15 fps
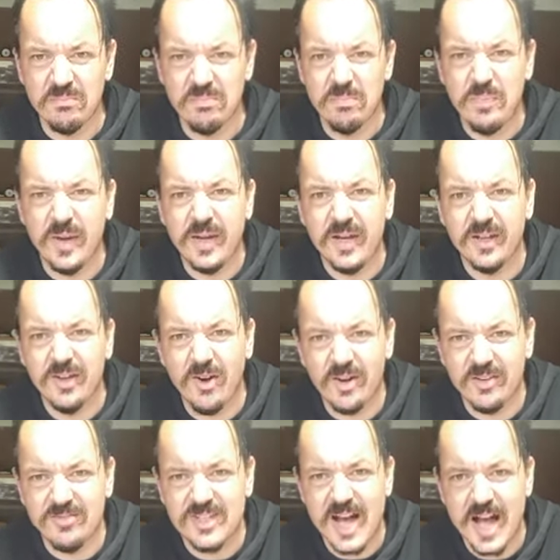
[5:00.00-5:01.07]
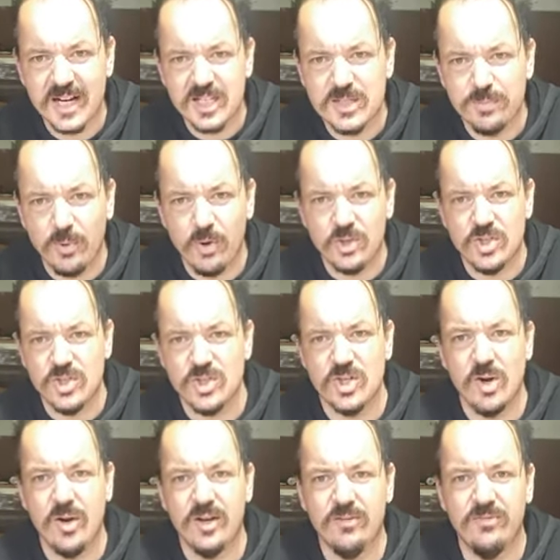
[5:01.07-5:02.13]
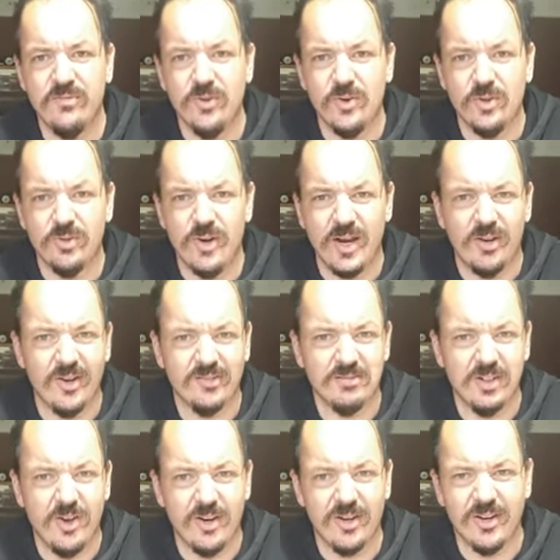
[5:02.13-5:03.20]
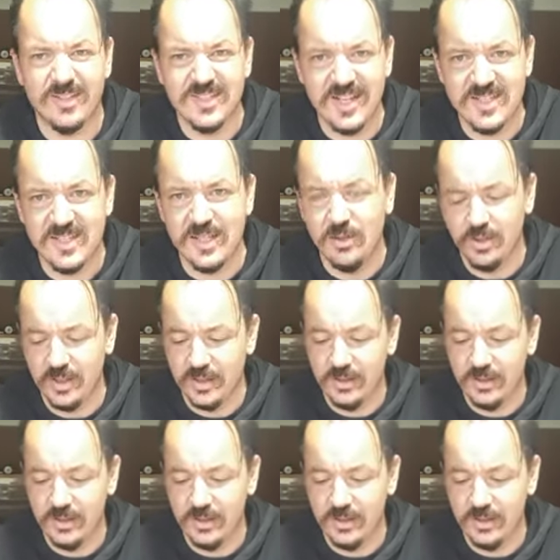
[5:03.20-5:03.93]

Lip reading: bigger kind of dark splotches going further out, like kind of like dusty looking.